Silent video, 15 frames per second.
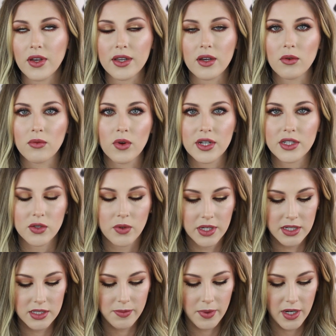like a Roaring
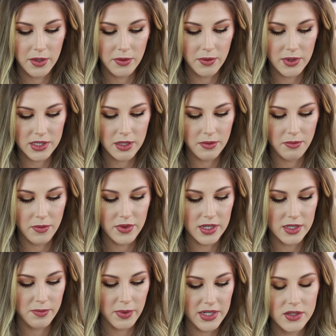Twenties party. We went to
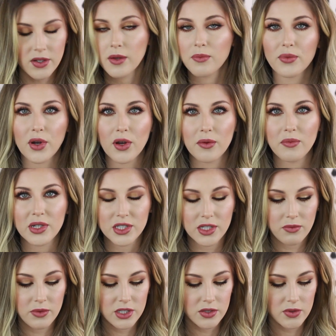this place called
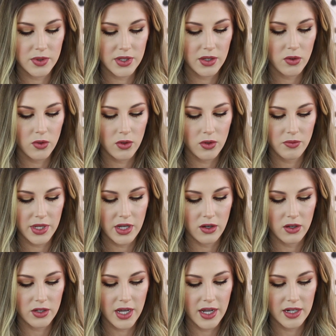Prohibition, which is really cool, and we
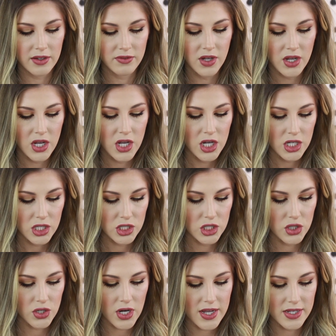all kind of
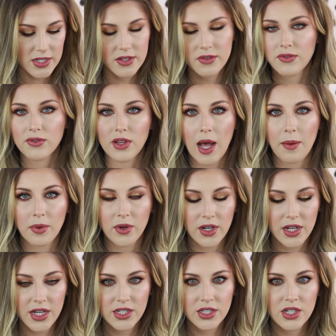dressed
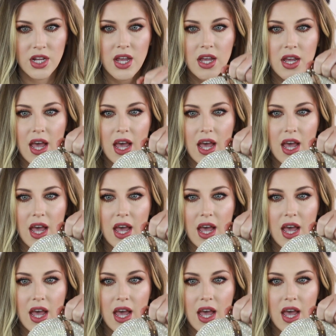flapper-ish.